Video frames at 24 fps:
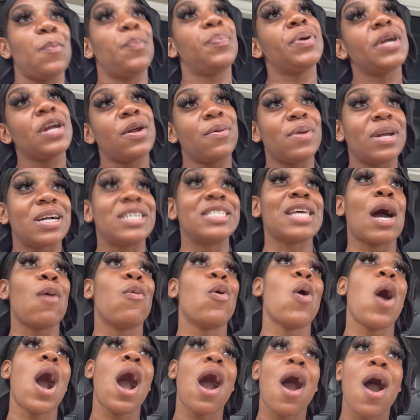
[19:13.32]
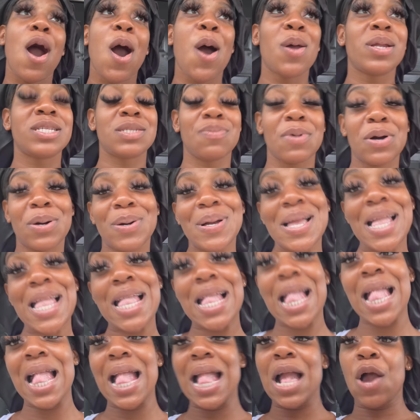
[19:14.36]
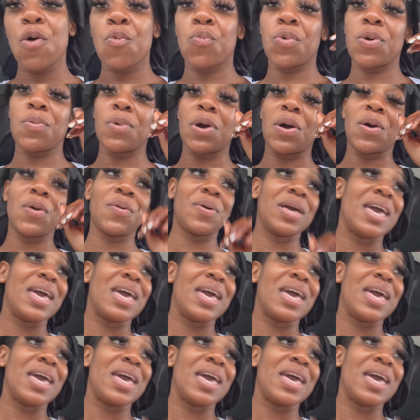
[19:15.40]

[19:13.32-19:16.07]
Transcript: period. Because I want all the smoke. We want